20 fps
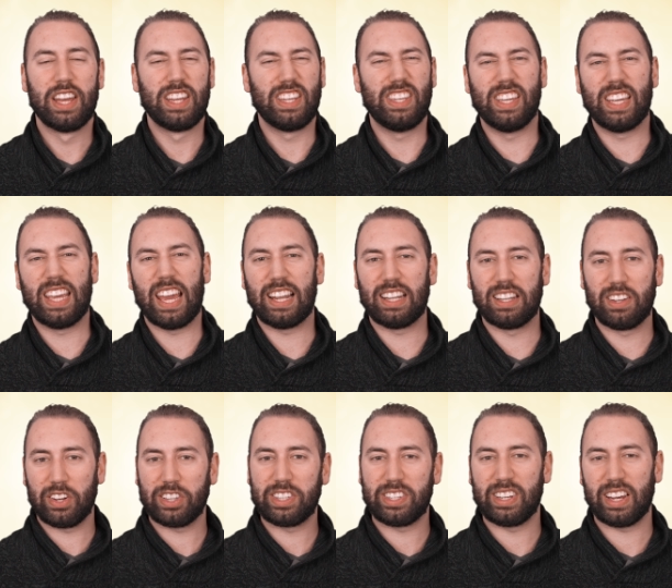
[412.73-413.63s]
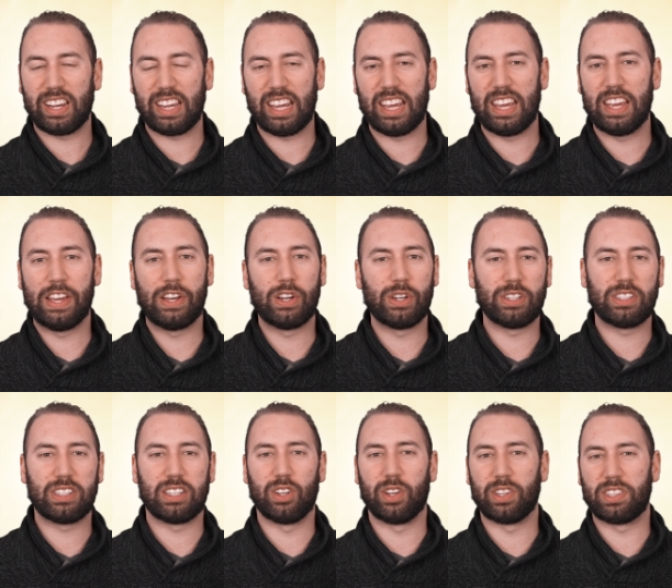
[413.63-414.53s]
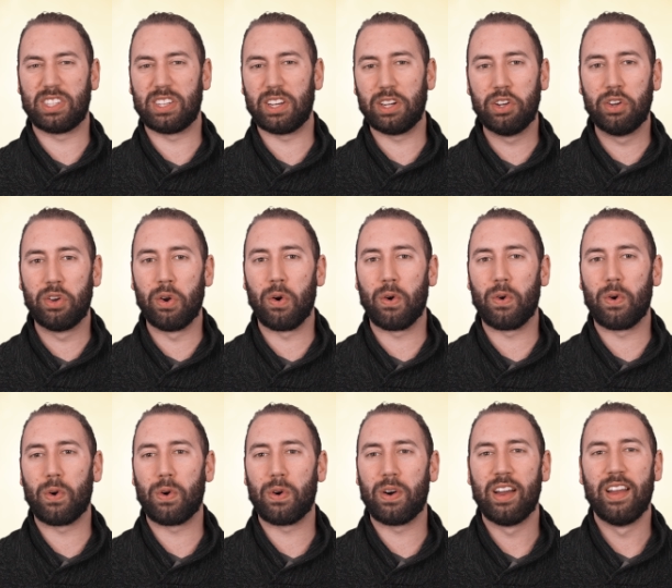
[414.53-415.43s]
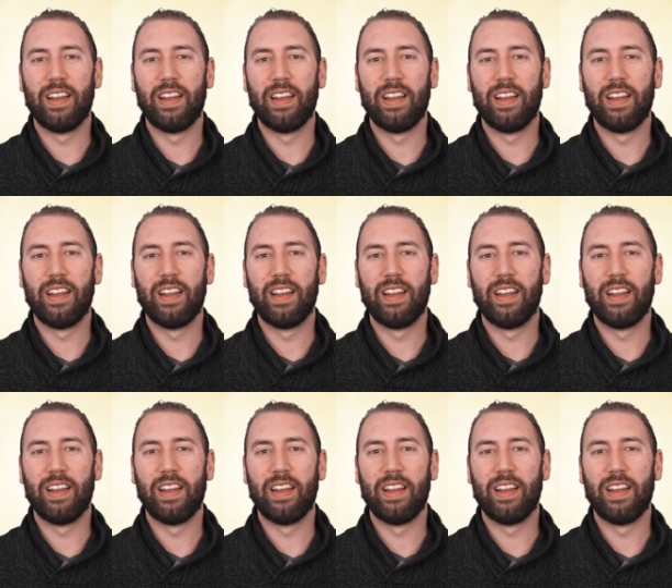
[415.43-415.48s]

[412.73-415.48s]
You get lots of kills, lots of gore.